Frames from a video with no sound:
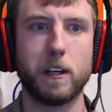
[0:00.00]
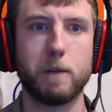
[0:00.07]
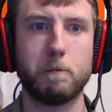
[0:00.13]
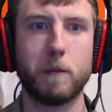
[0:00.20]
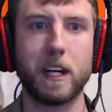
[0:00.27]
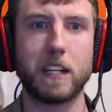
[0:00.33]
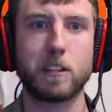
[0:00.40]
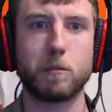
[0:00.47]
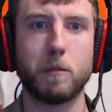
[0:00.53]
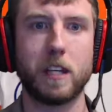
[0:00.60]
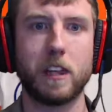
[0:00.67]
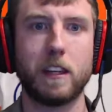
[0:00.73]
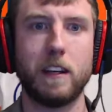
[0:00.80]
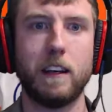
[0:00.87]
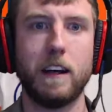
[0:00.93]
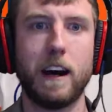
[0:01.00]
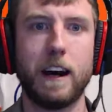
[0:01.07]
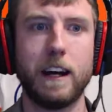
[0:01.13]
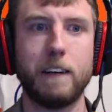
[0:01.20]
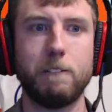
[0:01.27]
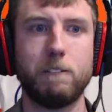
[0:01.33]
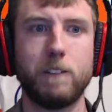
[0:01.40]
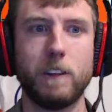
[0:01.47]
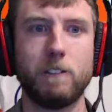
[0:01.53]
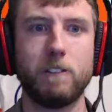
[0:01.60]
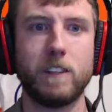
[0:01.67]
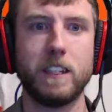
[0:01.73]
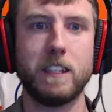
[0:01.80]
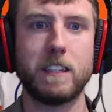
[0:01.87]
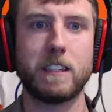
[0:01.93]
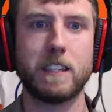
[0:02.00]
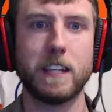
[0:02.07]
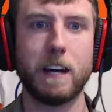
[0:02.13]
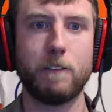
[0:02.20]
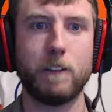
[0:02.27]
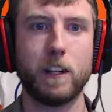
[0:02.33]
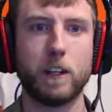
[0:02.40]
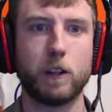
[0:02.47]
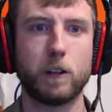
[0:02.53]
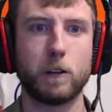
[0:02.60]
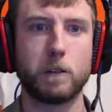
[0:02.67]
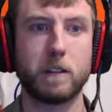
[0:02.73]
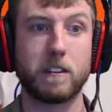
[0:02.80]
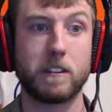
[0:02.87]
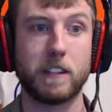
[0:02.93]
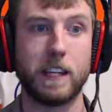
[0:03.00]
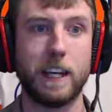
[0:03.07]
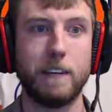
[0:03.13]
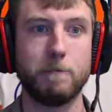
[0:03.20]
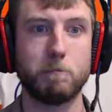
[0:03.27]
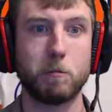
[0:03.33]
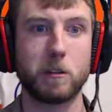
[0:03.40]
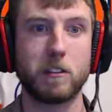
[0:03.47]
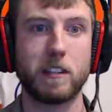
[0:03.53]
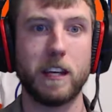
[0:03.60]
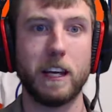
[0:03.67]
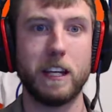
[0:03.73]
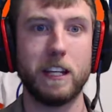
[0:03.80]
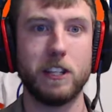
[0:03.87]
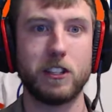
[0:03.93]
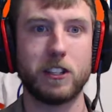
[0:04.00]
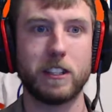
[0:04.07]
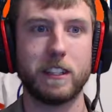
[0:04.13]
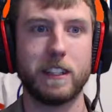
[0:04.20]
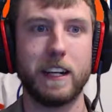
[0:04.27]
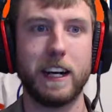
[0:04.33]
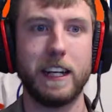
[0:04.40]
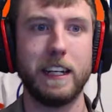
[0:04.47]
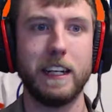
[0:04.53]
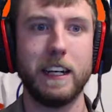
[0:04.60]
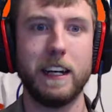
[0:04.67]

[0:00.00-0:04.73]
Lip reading: and Mike Smith, a 957 save percentage tonight.